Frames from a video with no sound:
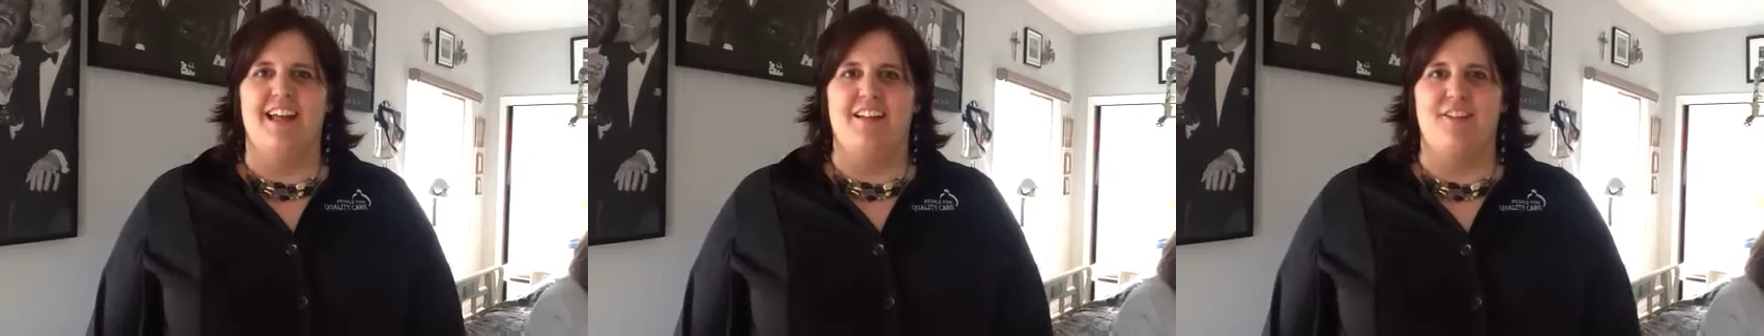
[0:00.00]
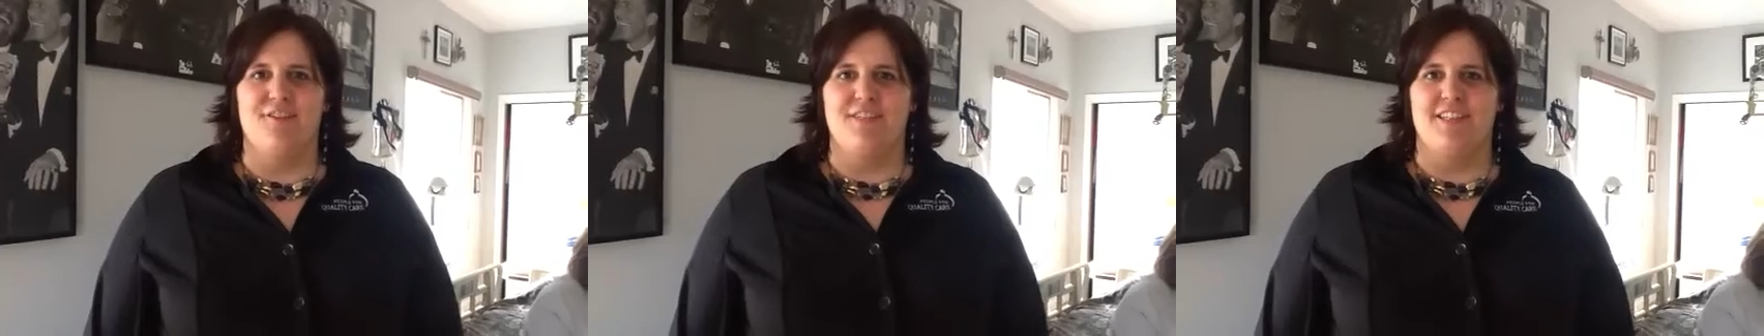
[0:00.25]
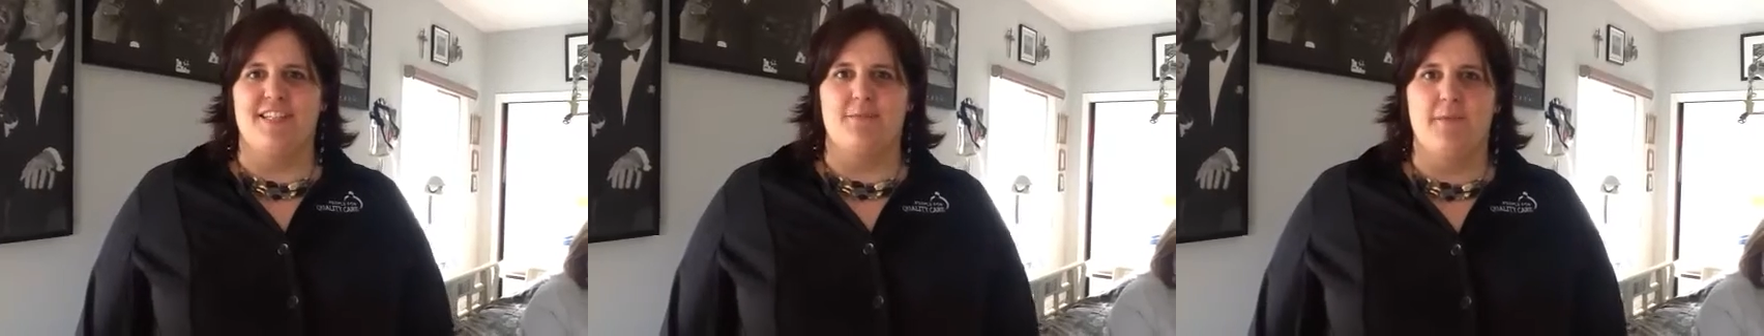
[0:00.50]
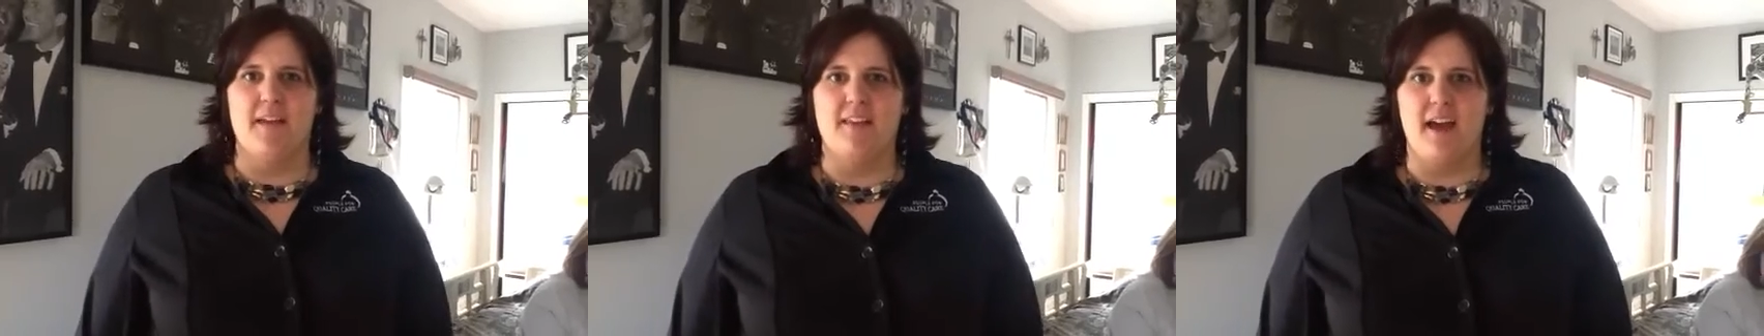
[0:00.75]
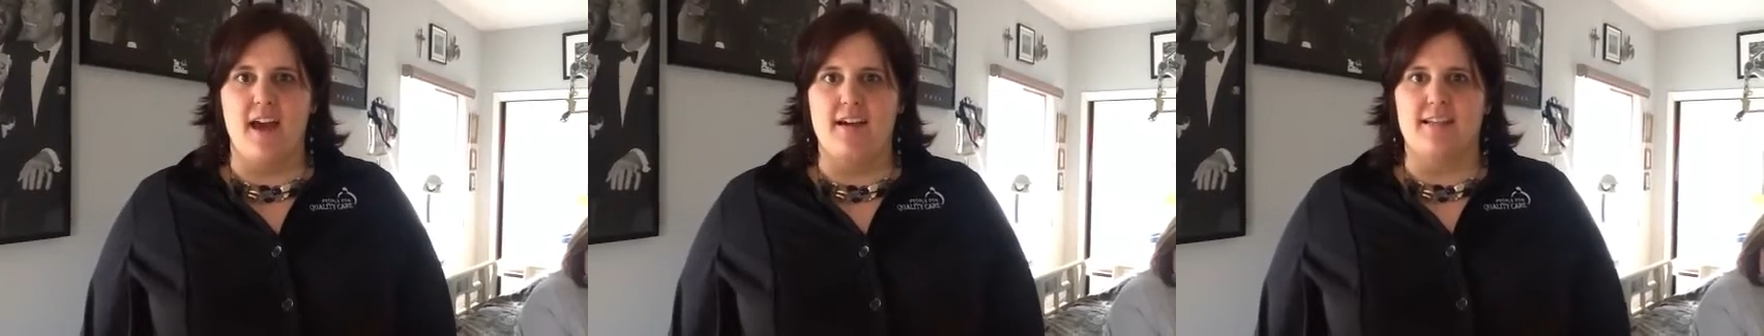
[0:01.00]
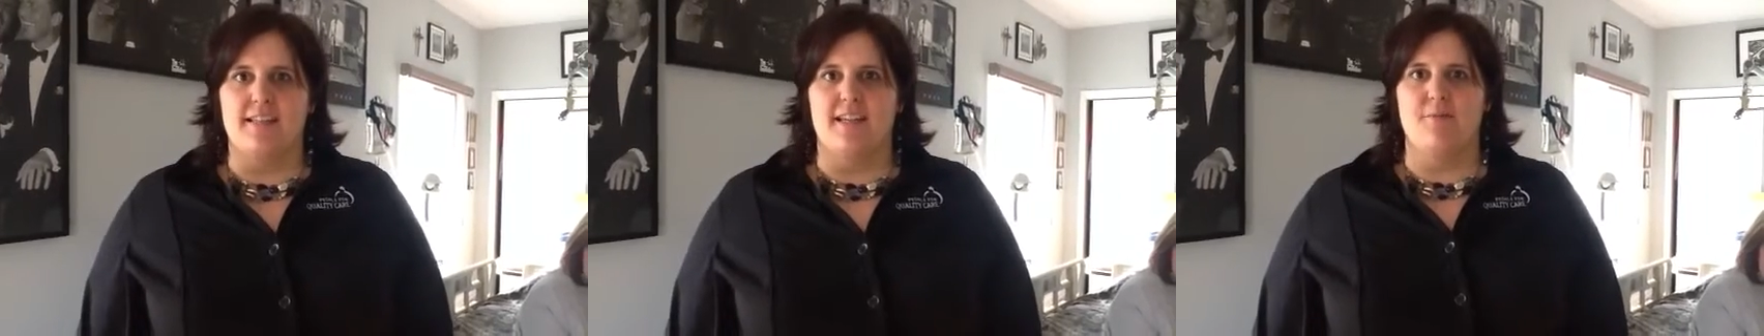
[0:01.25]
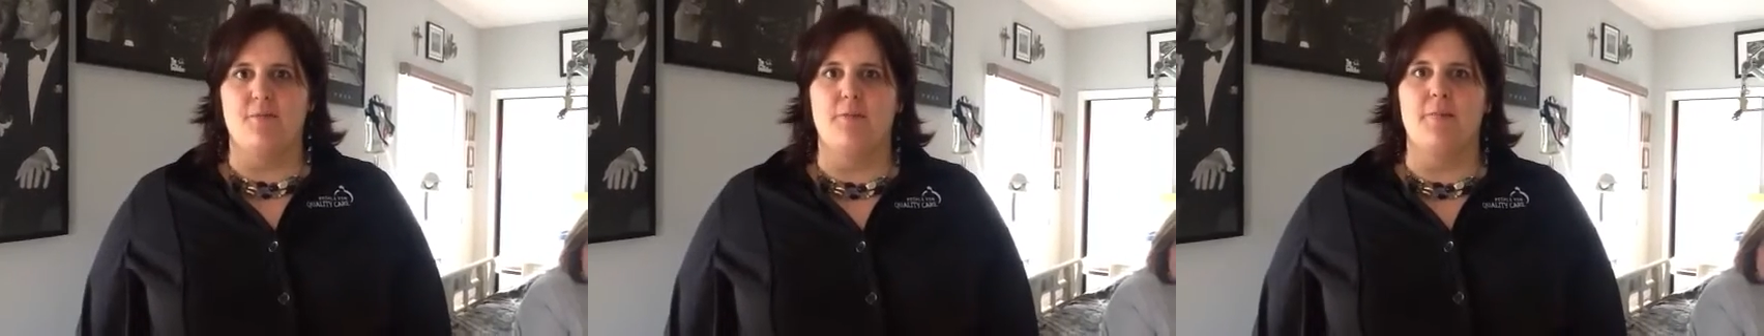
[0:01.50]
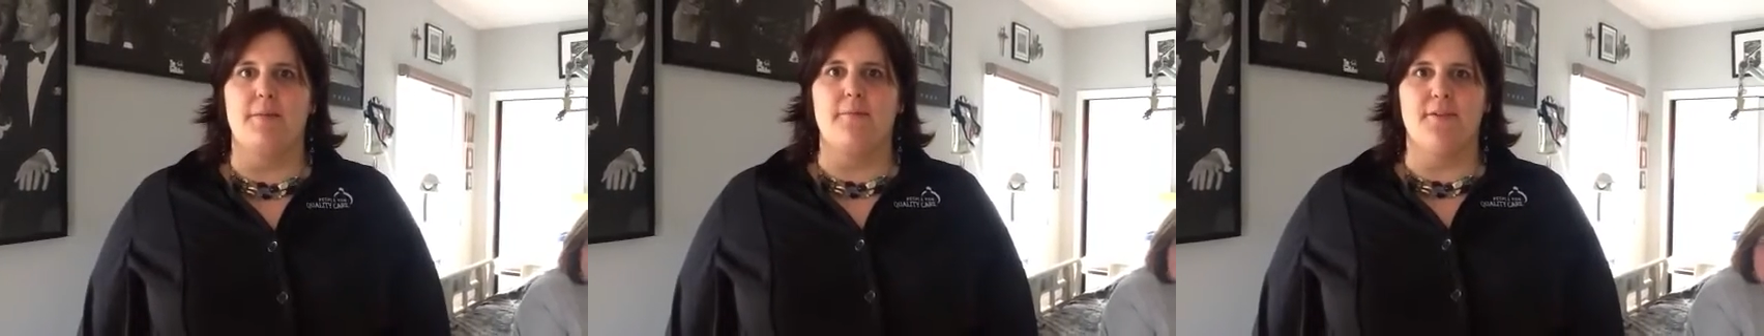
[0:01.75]
Hello, this is Beth Cox, and I'm with
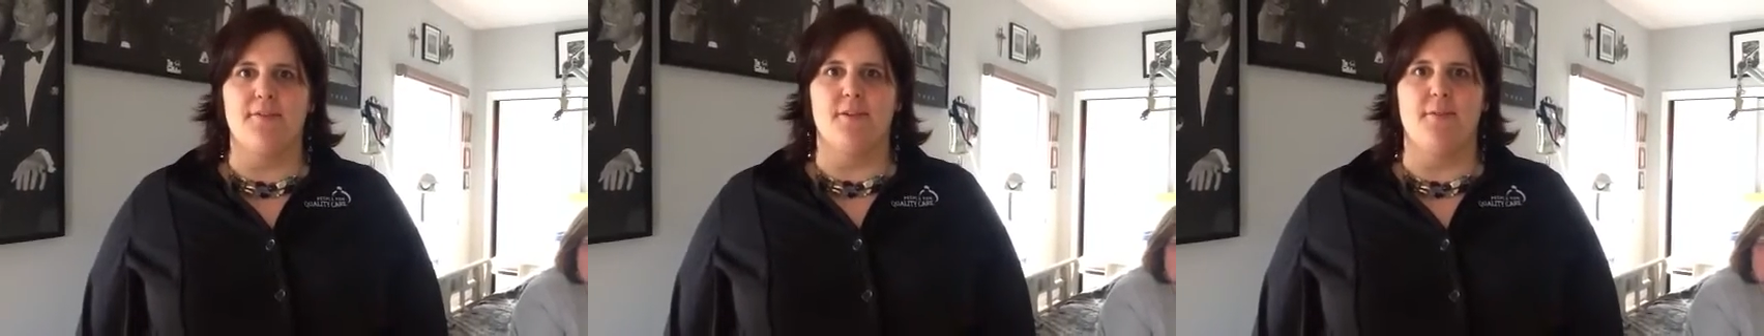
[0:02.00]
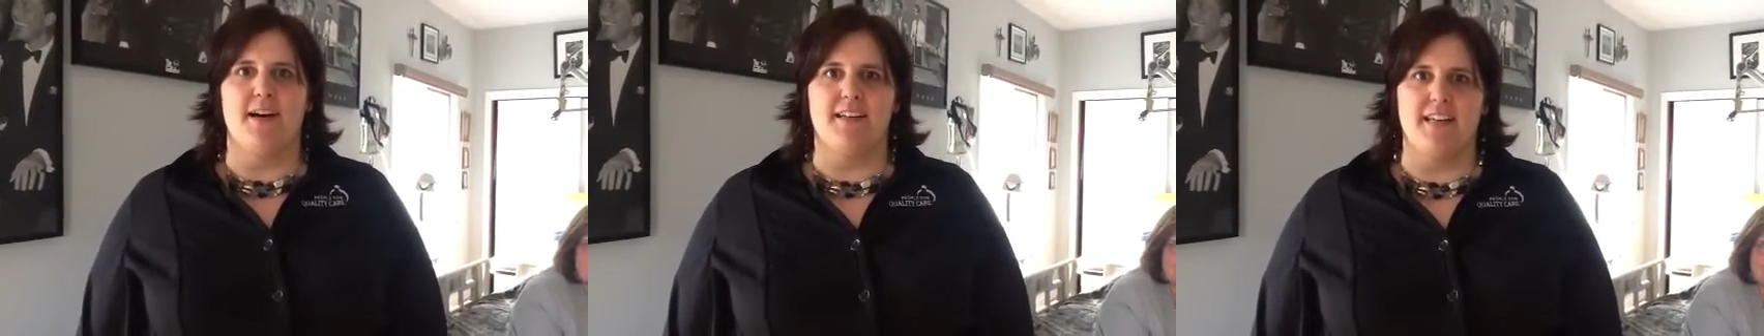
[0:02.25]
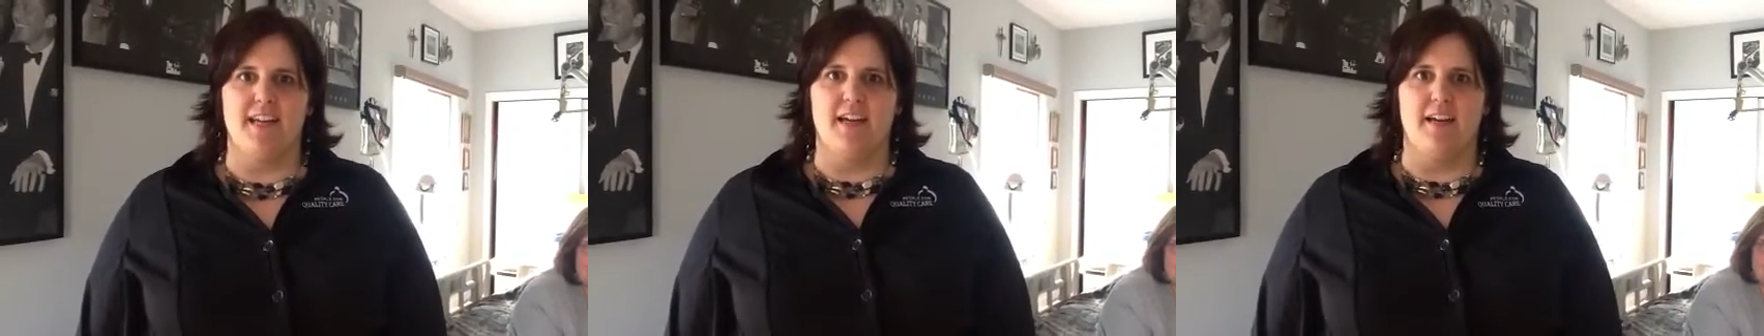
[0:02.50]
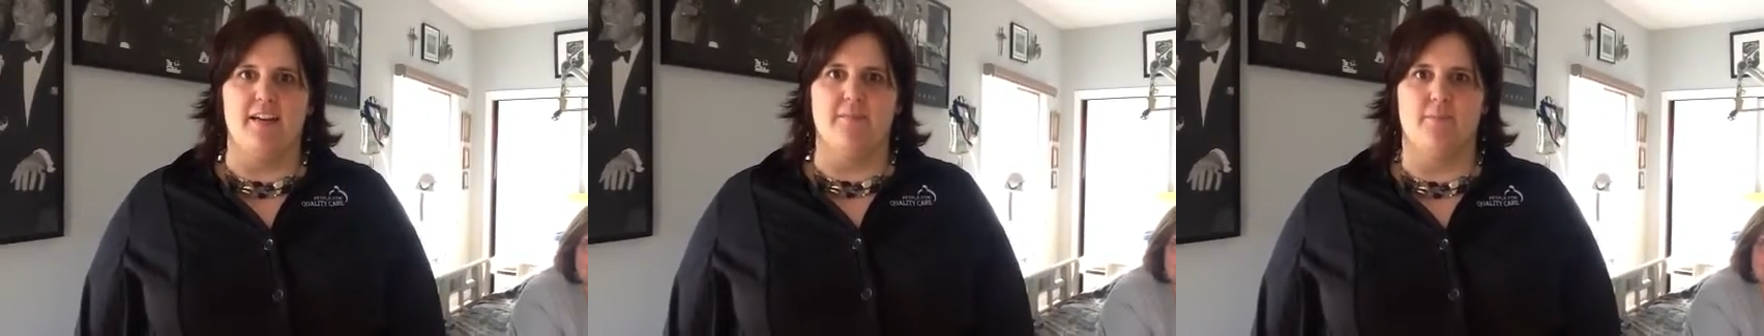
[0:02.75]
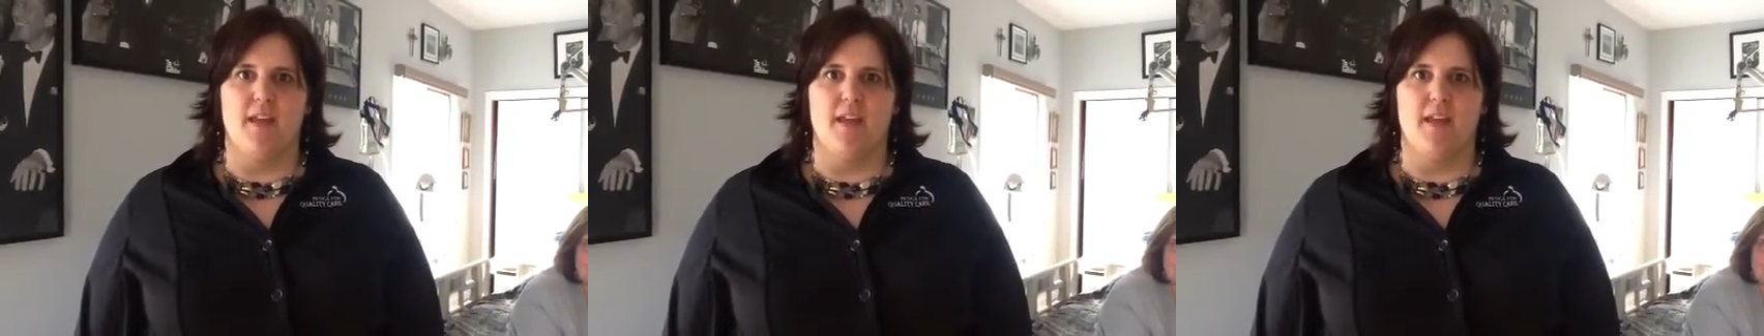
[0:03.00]
People for Quality Care.